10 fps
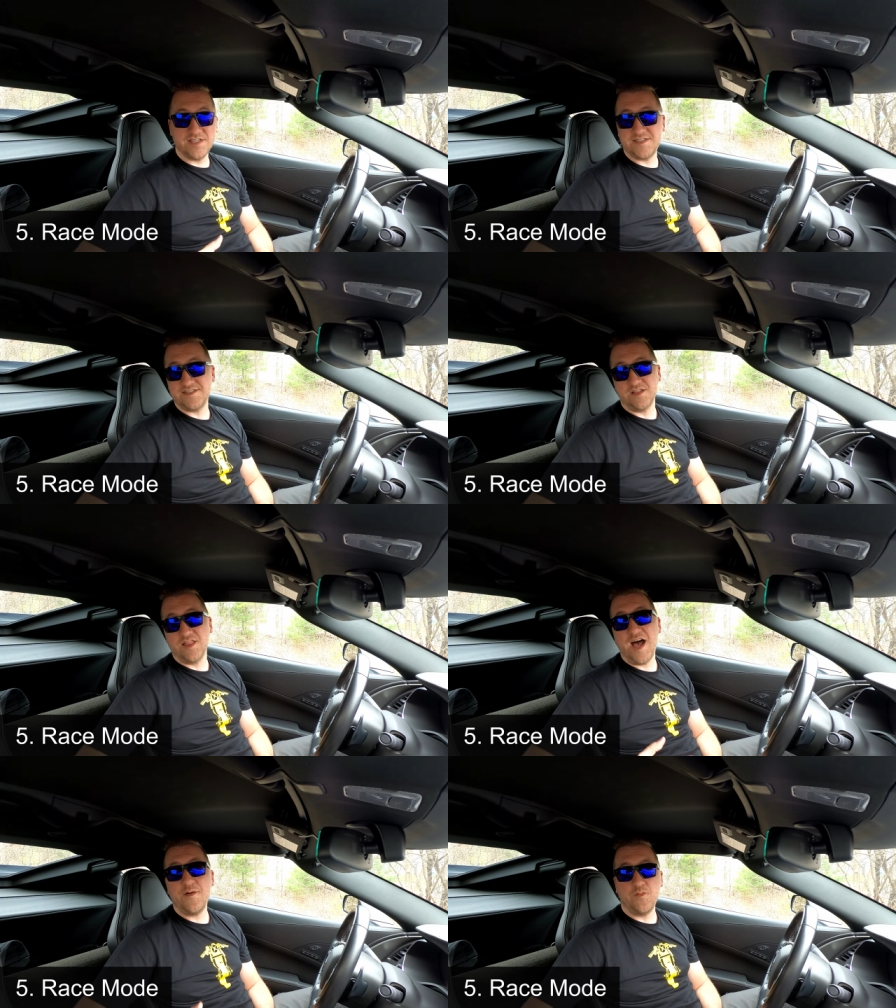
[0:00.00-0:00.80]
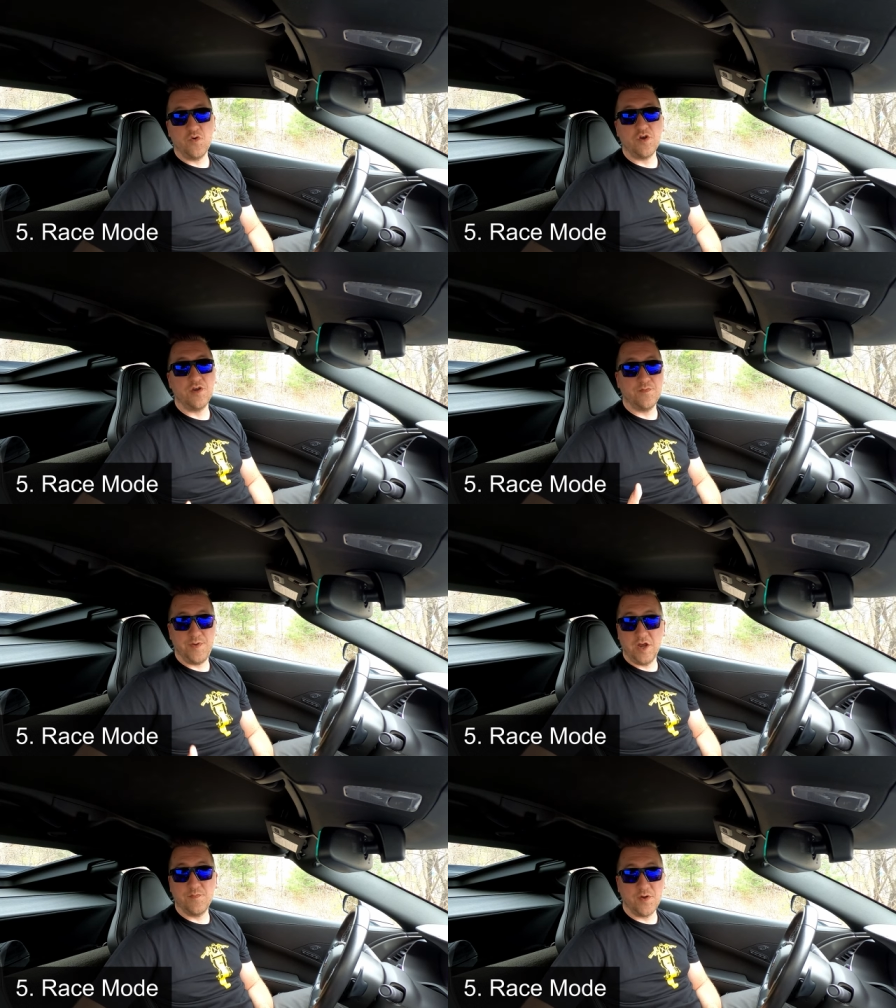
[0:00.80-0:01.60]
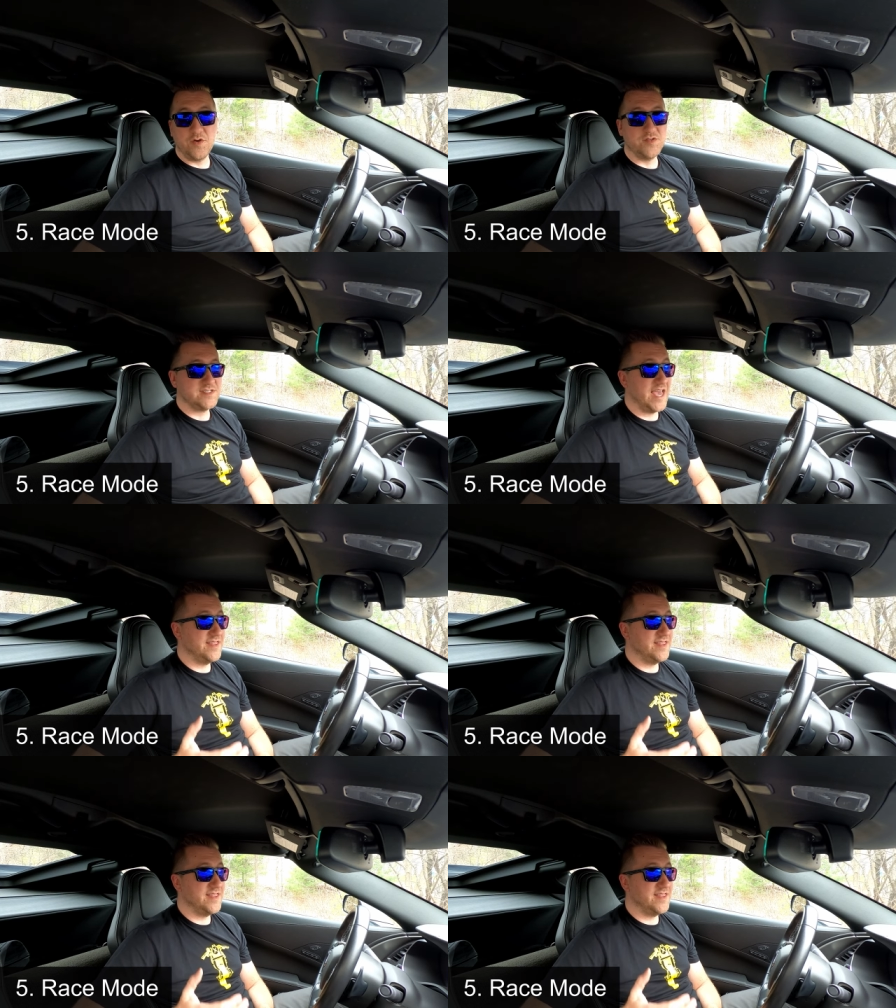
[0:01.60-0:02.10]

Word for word: This is a lot more bare bones.